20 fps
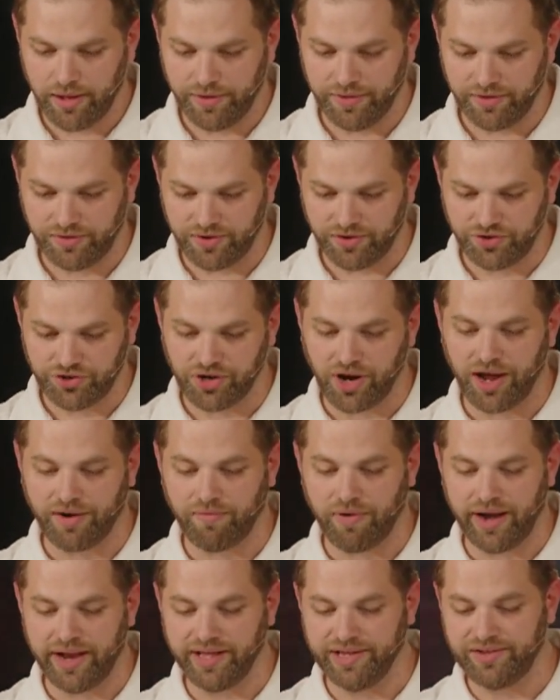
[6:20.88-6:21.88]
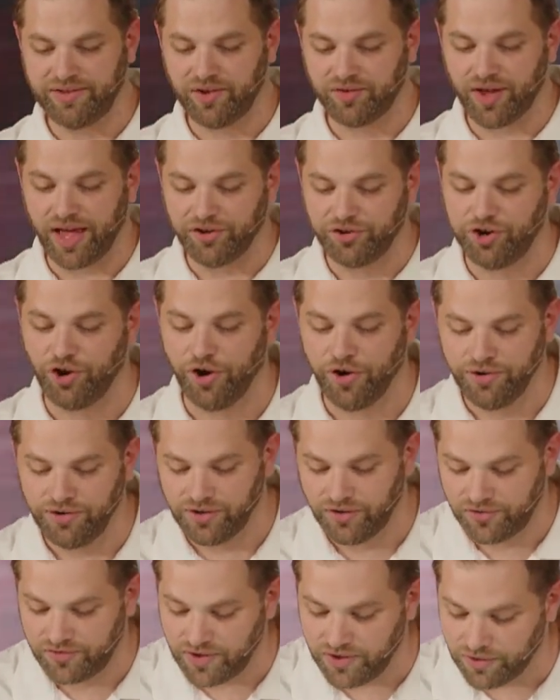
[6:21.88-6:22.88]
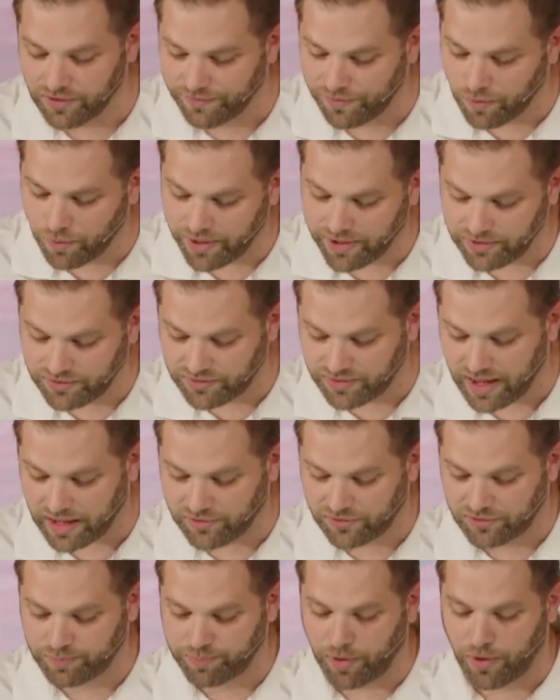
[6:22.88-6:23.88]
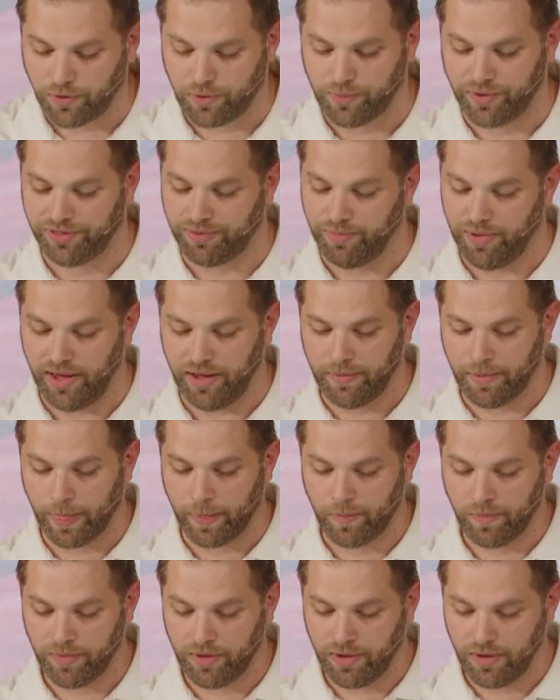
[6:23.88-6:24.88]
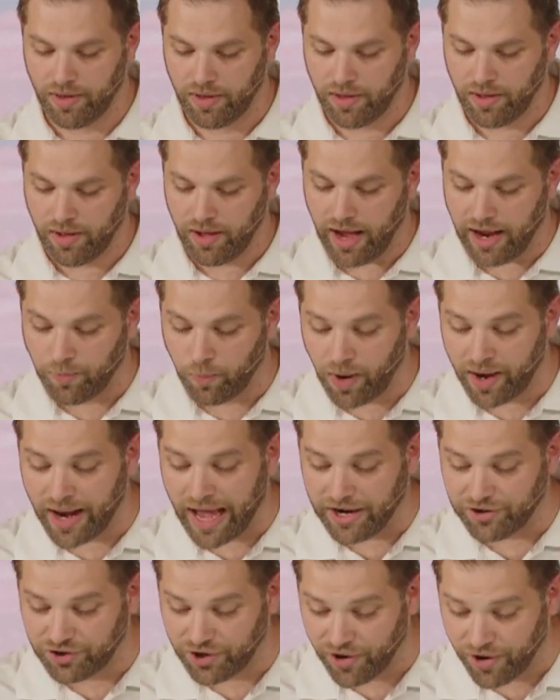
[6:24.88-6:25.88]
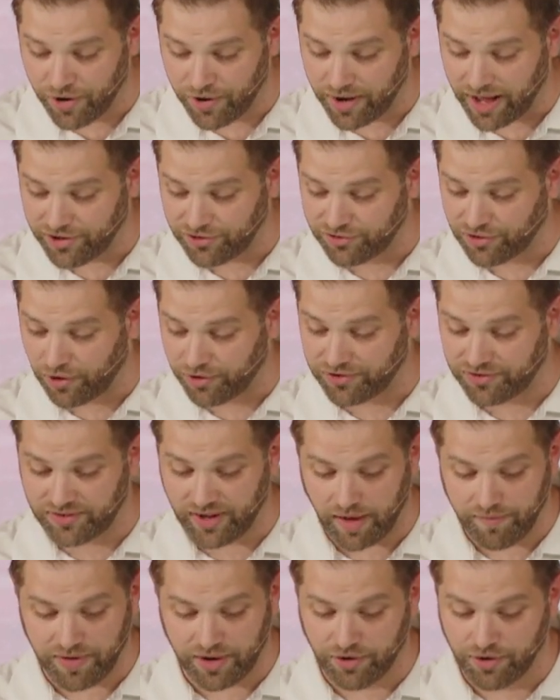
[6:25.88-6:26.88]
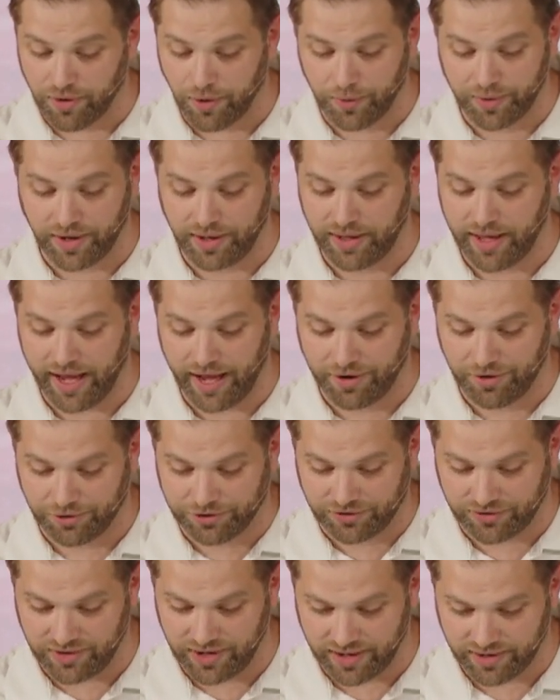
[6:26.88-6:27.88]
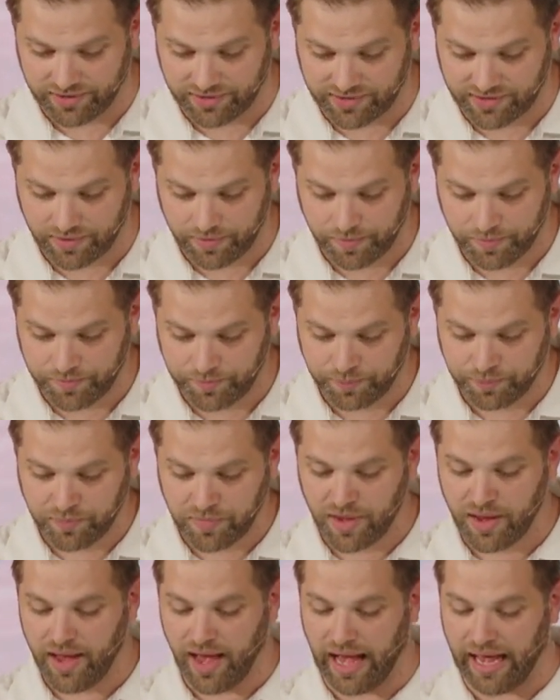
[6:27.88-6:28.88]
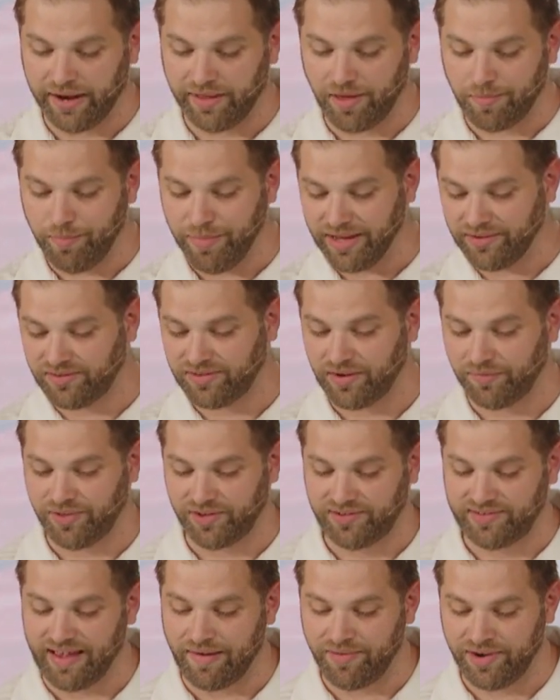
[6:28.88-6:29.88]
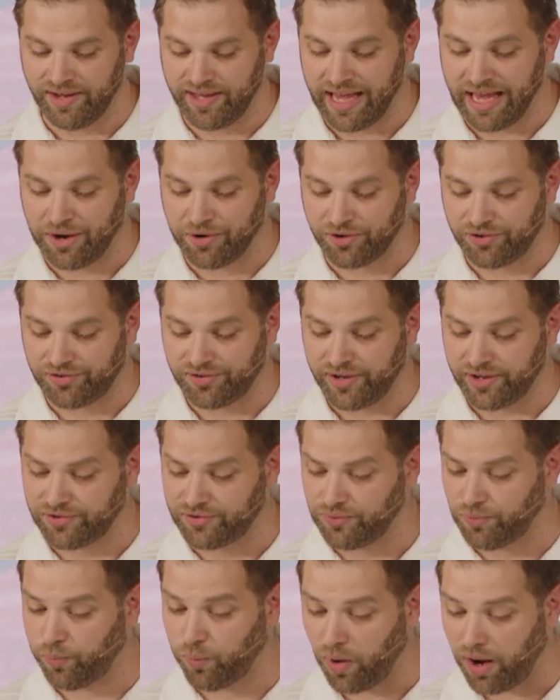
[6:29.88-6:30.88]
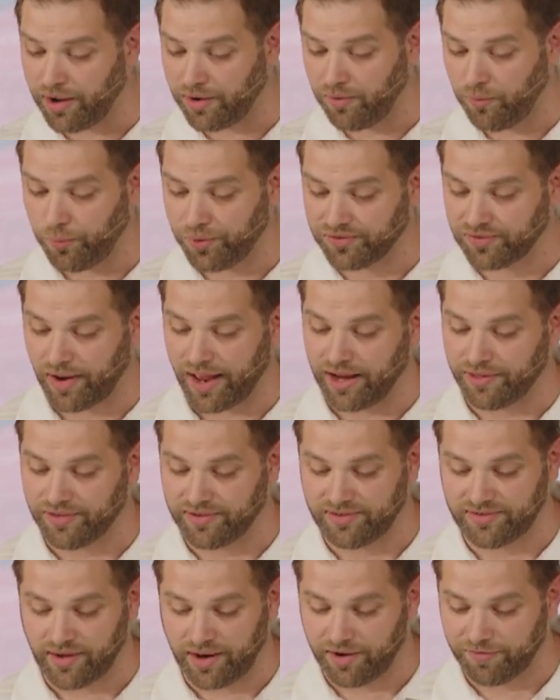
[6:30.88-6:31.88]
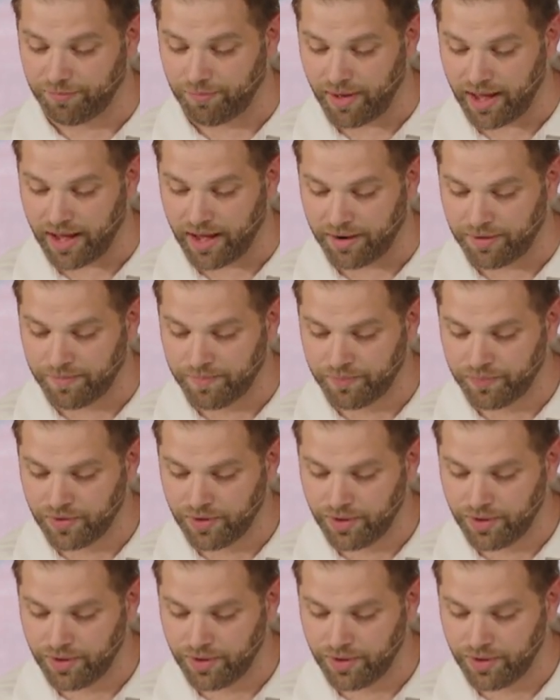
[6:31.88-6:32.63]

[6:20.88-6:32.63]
And this is John writing. He says, I turned to see the voice that spoke with me. And when I turned, I saw seven golden candlesticks. And in the midst of the seven candlesticks, one was like the Son of Man,